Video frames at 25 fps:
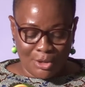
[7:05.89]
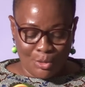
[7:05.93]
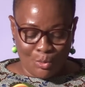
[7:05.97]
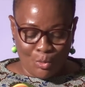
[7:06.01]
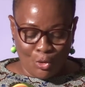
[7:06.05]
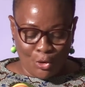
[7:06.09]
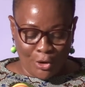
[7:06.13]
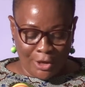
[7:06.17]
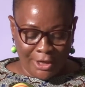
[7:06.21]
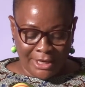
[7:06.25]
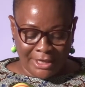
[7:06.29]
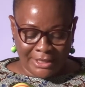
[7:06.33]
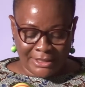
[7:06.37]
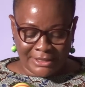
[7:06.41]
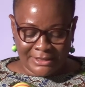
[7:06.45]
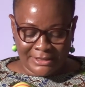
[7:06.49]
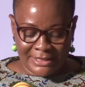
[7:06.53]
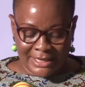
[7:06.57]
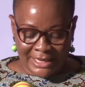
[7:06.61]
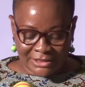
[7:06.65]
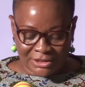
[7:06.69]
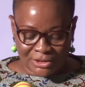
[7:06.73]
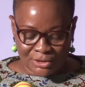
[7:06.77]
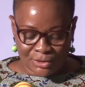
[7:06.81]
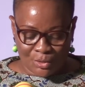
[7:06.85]
going
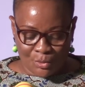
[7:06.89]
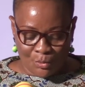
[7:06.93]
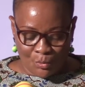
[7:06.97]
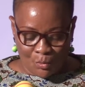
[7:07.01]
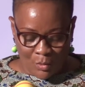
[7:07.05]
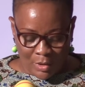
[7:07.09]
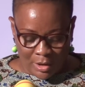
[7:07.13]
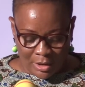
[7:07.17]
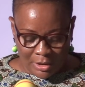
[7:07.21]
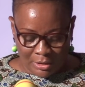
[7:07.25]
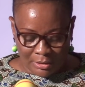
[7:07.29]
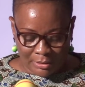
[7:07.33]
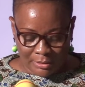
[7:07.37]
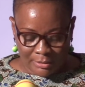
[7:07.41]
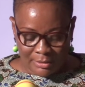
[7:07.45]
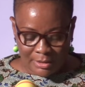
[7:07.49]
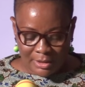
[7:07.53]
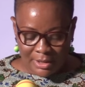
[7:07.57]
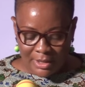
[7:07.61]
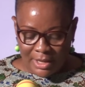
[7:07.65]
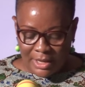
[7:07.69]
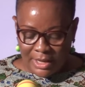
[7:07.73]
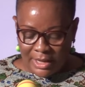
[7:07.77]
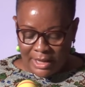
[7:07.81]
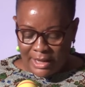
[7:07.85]
that well.
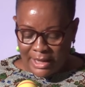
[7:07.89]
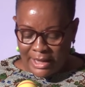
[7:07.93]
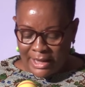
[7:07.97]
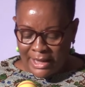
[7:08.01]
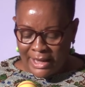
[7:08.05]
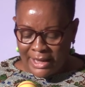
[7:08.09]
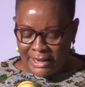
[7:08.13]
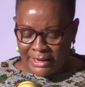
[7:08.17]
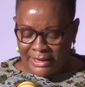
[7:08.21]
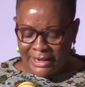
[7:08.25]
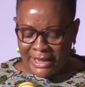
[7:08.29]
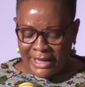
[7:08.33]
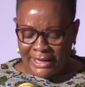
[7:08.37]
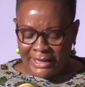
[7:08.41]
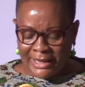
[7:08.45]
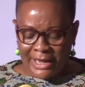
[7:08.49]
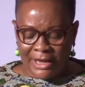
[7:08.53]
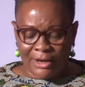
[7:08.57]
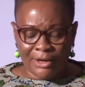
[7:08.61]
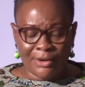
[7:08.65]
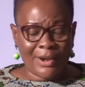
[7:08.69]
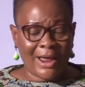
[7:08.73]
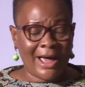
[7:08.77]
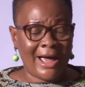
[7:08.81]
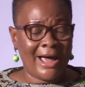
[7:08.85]
And again,